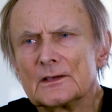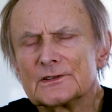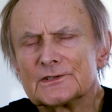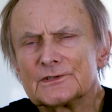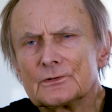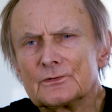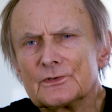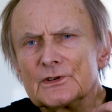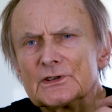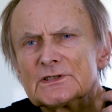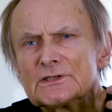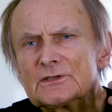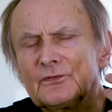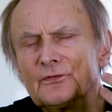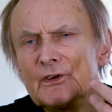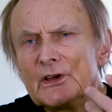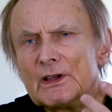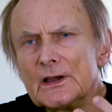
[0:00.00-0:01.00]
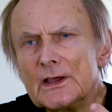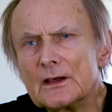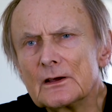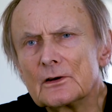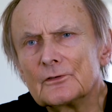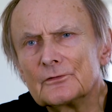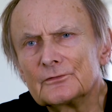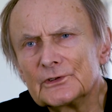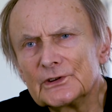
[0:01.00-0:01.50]
So this feeling
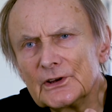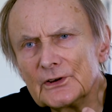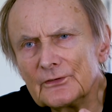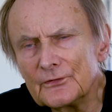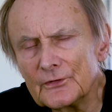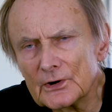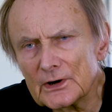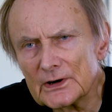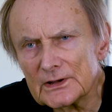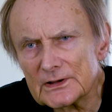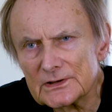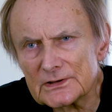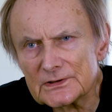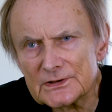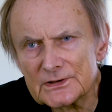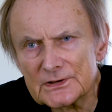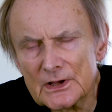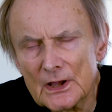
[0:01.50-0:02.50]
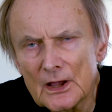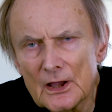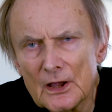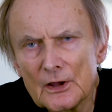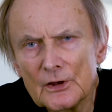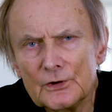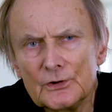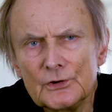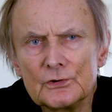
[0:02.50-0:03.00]
of difference
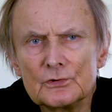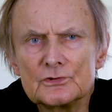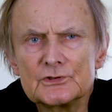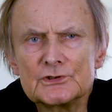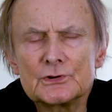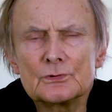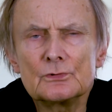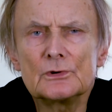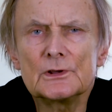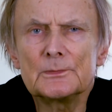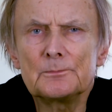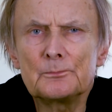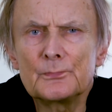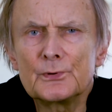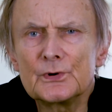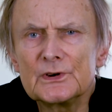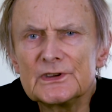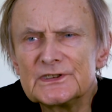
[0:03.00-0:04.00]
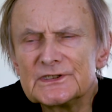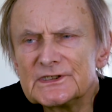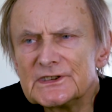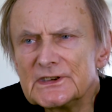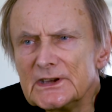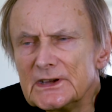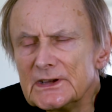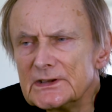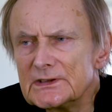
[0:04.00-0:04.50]
usually
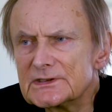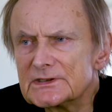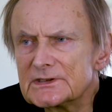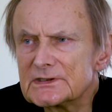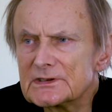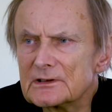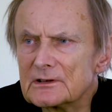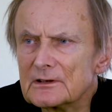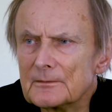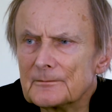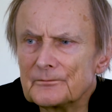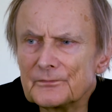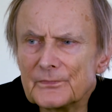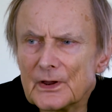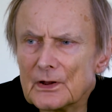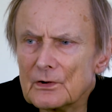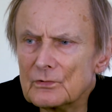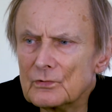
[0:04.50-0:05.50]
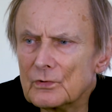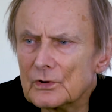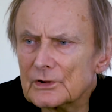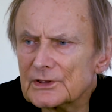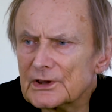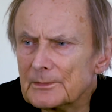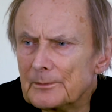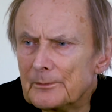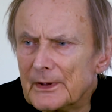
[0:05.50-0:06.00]
precedes
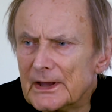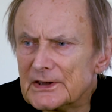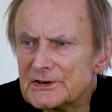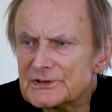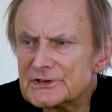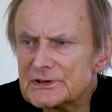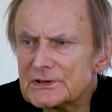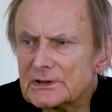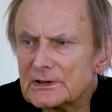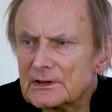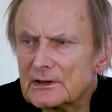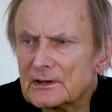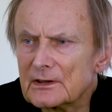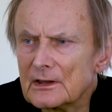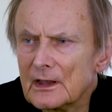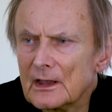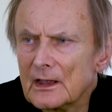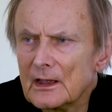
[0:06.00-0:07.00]
what the patient